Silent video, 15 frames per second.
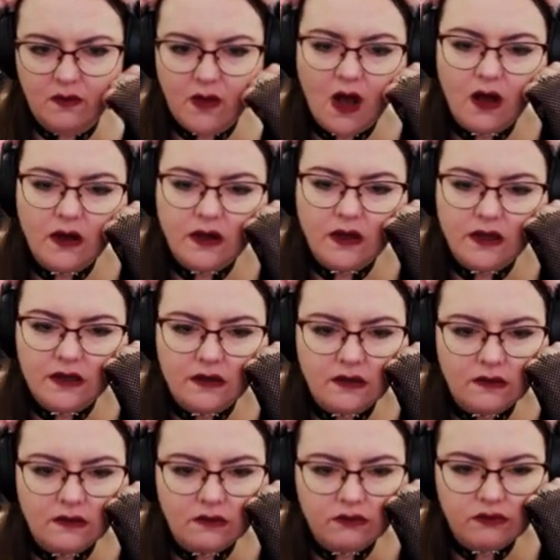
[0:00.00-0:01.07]
Oh, because
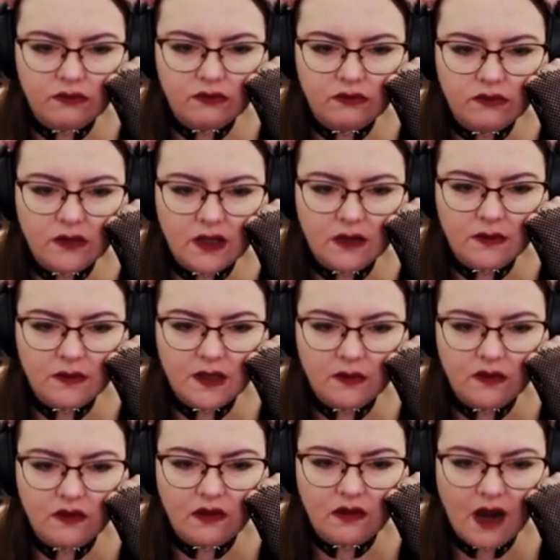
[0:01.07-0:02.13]
it comes up
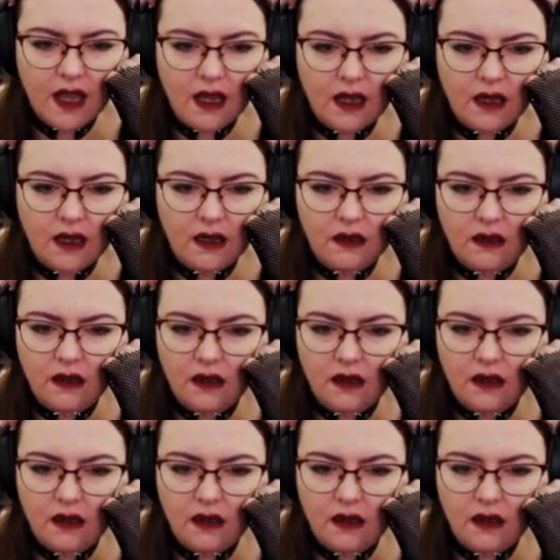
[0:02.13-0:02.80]
grey.